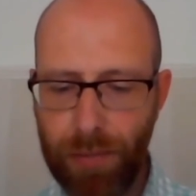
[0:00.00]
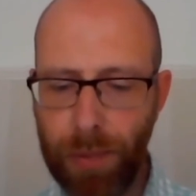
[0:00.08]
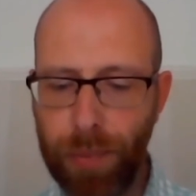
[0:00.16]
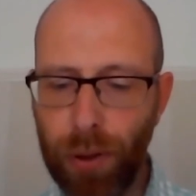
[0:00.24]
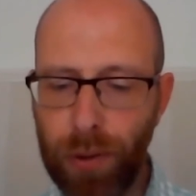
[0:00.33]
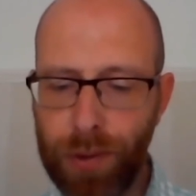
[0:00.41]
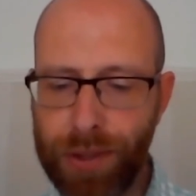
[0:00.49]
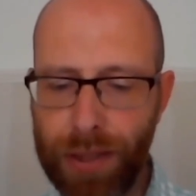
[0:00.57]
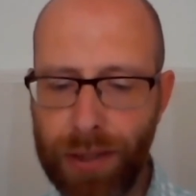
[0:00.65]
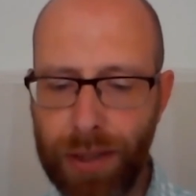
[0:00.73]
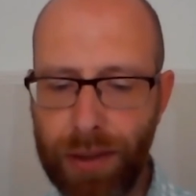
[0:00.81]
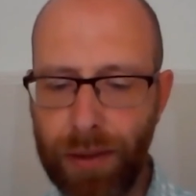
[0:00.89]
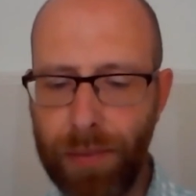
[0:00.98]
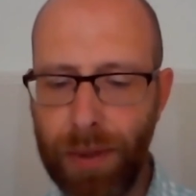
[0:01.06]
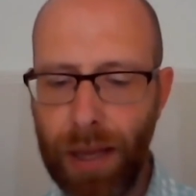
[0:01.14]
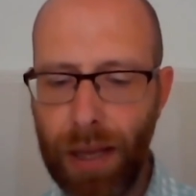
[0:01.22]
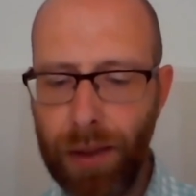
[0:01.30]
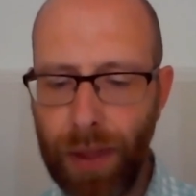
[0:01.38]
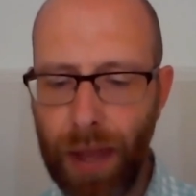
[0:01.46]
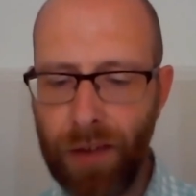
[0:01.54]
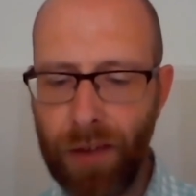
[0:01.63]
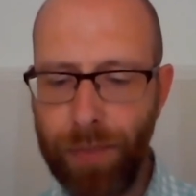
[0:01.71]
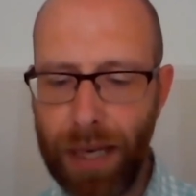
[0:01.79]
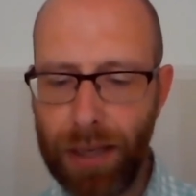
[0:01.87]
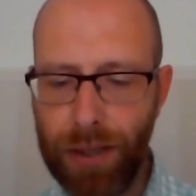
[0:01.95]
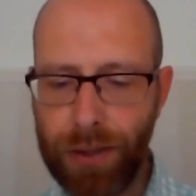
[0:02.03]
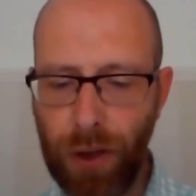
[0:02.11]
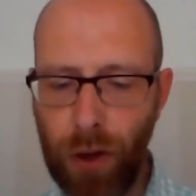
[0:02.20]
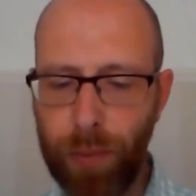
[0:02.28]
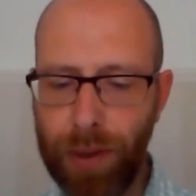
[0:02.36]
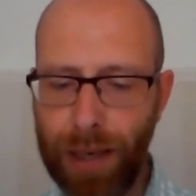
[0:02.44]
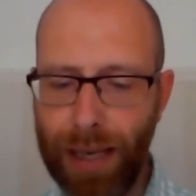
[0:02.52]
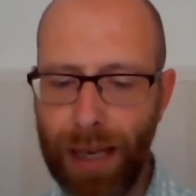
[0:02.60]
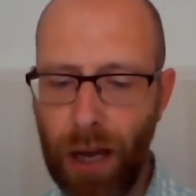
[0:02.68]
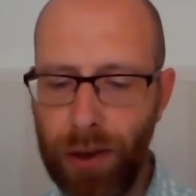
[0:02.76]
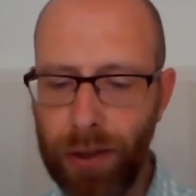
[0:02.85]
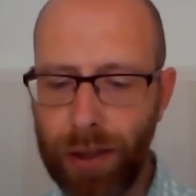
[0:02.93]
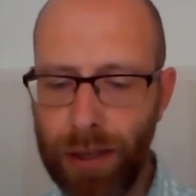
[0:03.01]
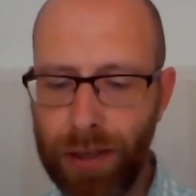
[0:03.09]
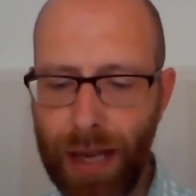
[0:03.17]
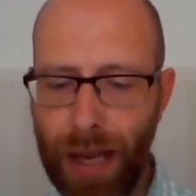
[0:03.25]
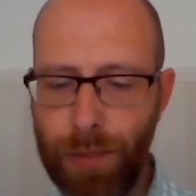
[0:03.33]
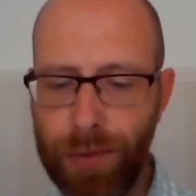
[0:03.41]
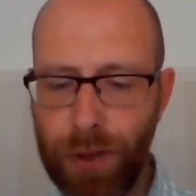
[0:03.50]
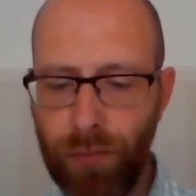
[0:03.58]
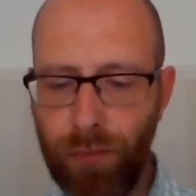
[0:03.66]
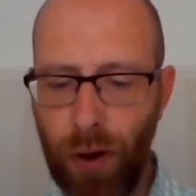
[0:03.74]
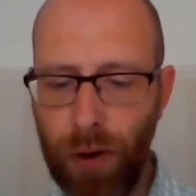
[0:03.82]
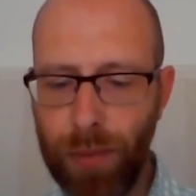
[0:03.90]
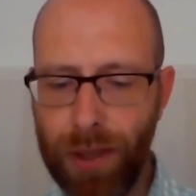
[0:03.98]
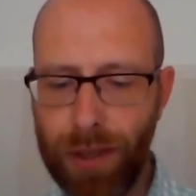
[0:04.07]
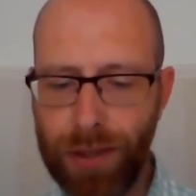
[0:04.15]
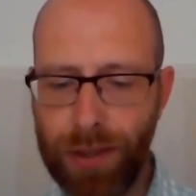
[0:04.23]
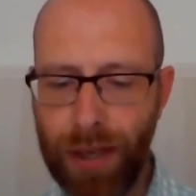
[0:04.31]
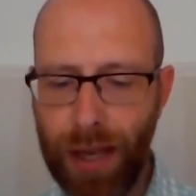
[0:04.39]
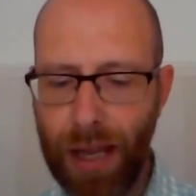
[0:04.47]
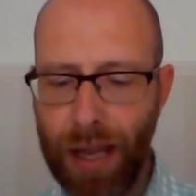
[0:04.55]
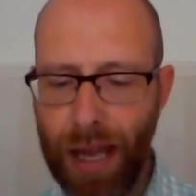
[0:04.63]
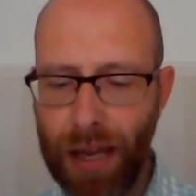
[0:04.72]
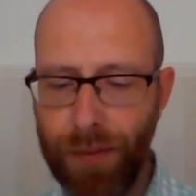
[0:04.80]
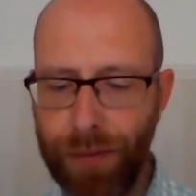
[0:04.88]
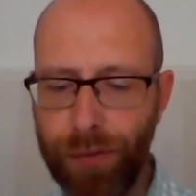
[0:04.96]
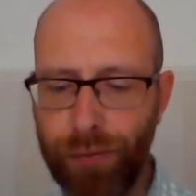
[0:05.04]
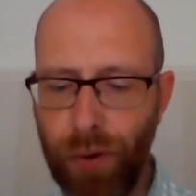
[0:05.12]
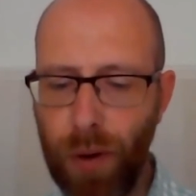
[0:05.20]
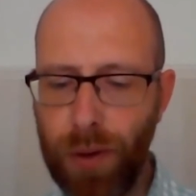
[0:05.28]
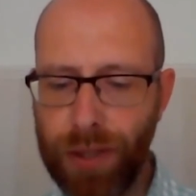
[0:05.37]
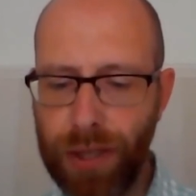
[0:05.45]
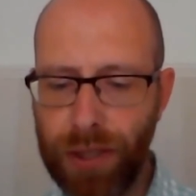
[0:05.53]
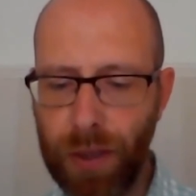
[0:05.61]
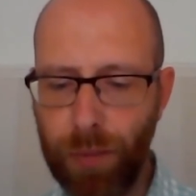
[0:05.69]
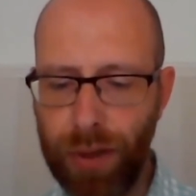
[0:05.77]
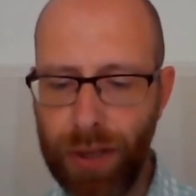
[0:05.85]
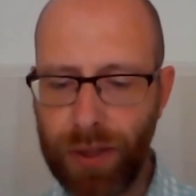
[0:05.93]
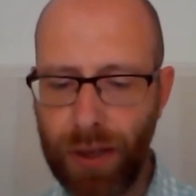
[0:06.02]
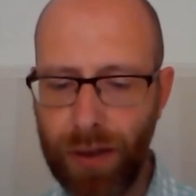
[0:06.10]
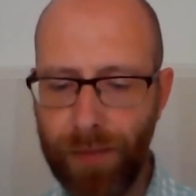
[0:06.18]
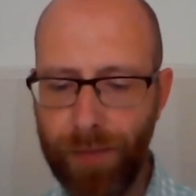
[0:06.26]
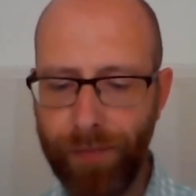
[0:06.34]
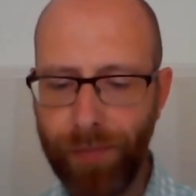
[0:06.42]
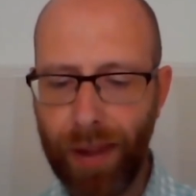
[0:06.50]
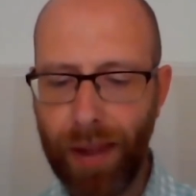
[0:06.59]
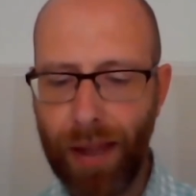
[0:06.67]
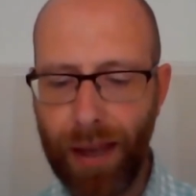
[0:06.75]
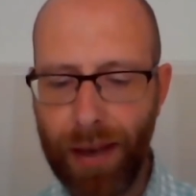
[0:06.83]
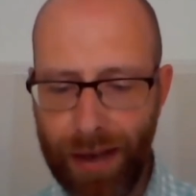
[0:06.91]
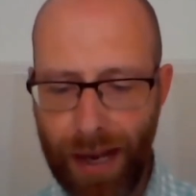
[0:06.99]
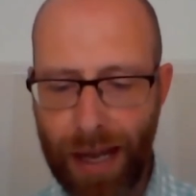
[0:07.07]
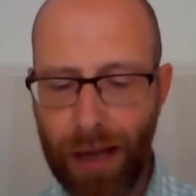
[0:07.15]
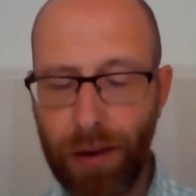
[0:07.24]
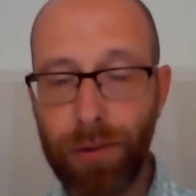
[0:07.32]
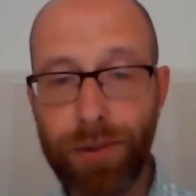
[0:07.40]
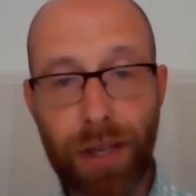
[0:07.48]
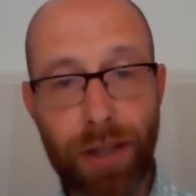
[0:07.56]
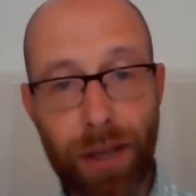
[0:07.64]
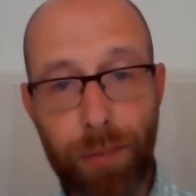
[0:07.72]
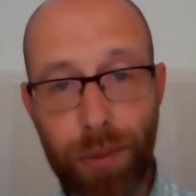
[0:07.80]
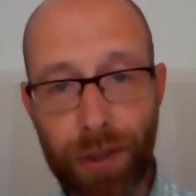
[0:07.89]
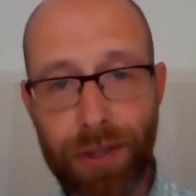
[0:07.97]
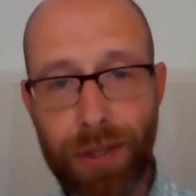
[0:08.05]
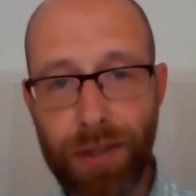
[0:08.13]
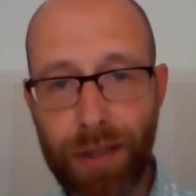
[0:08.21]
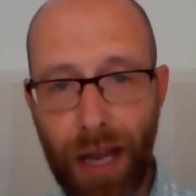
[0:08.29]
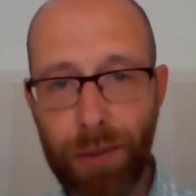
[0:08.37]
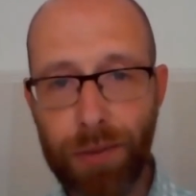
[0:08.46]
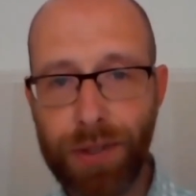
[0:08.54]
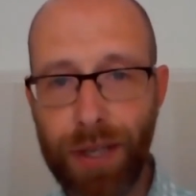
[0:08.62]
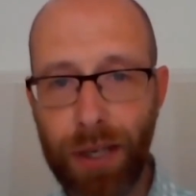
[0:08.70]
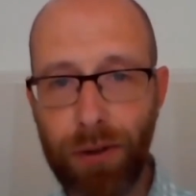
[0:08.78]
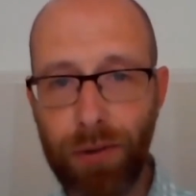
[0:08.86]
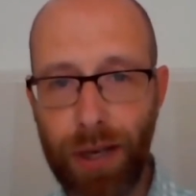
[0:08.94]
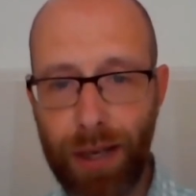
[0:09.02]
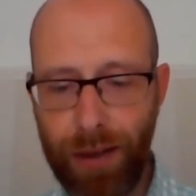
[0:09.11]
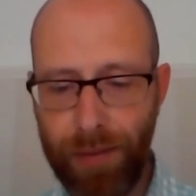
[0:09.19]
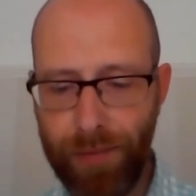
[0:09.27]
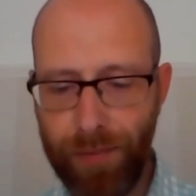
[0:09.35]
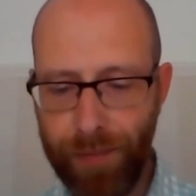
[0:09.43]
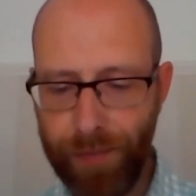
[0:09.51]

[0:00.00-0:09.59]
But Paul said to them, They have beaten us openly, uncondemned Romans, and have thrown us into prison. And now, dare they put us out secretly?